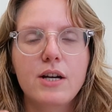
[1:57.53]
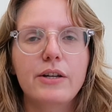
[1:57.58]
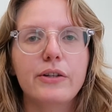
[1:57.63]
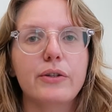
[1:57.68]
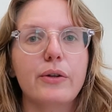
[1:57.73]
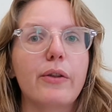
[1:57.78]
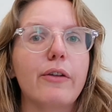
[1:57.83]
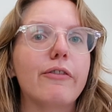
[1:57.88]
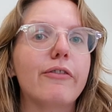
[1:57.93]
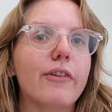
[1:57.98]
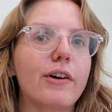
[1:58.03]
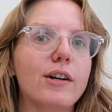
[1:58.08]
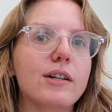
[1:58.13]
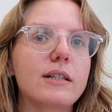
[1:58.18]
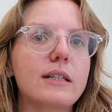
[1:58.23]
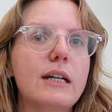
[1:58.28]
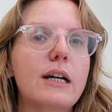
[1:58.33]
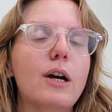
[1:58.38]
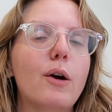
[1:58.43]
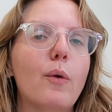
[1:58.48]
So the
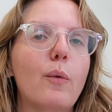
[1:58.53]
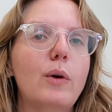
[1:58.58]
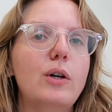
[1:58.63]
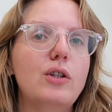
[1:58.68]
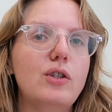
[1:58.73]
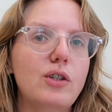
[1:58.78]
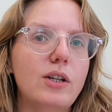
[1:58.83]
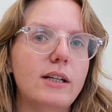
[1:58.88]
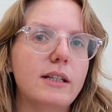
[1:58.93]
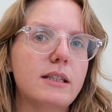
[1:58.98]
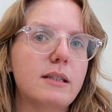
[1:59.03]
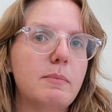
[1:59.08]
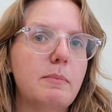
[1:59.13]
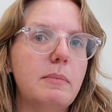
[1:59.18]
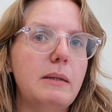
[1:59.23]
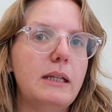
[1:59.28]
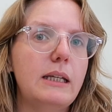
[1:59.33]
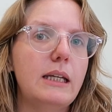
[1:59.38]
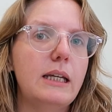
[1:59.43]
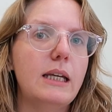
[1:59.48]
first tier would just
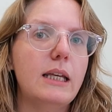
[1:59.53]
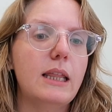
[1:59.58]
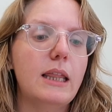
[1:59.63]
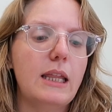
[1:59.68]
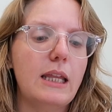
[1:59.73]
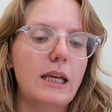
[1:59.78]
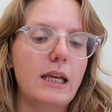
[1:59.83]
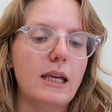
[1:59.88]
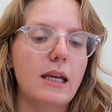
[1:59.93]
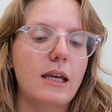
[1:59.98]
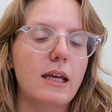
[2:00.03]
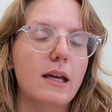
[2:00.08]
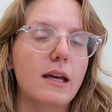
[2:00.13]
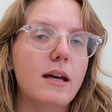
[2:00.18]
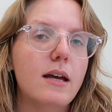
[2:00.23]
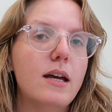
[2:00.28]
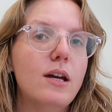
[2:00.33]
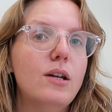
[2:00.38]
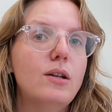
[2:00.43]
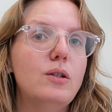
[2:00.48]
be the
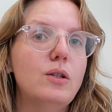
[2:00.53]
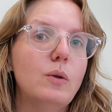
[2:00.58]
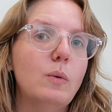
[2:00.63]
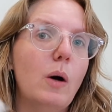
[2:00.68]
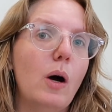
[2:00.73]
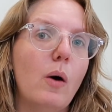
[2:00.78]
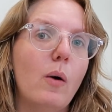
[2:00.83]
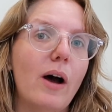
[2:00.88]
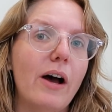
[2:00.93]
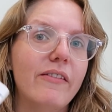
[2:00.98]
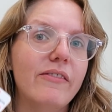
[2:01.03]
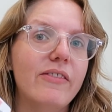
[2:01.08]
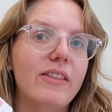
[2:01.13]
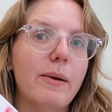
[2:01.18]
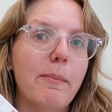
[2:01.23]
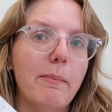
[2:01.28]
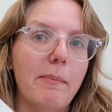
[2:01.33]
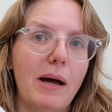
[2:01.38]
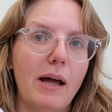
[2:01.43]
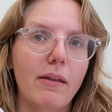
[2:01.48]
duo of
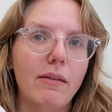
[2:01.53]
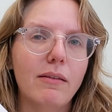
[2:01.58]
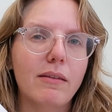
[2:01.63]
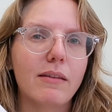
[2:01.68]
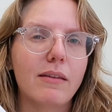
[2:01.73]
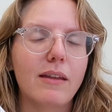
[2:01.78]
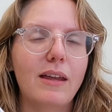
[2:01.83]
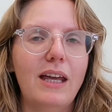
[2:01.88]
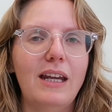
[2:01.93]
the month.